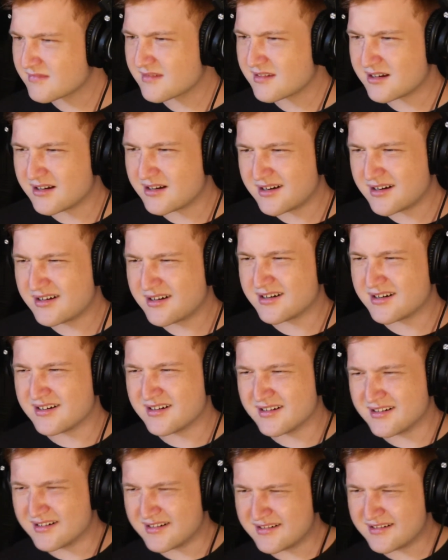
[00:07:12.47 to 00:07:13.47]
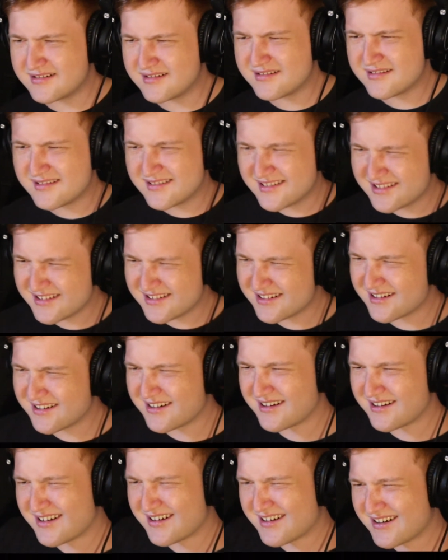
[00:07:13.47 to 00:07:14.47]
others. I
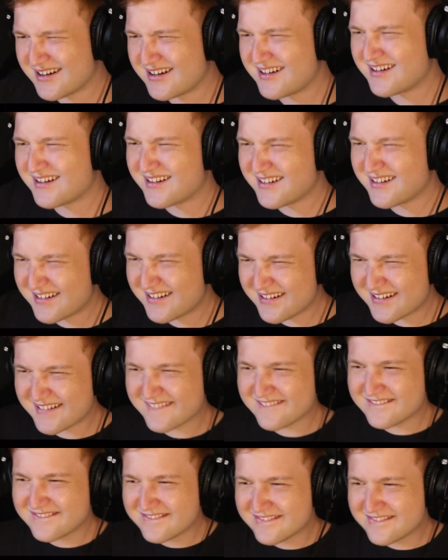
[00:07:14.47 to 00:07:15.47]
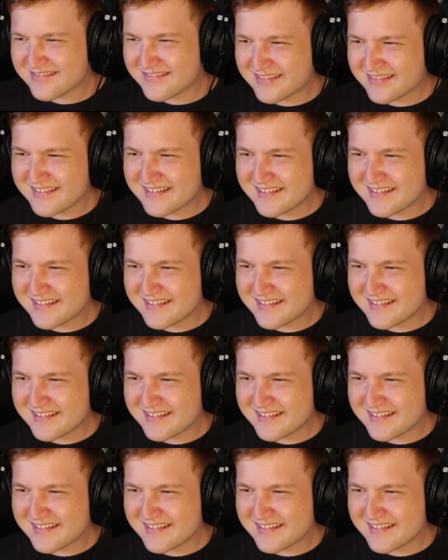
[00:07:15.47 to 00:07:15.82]
know the eyes all on me.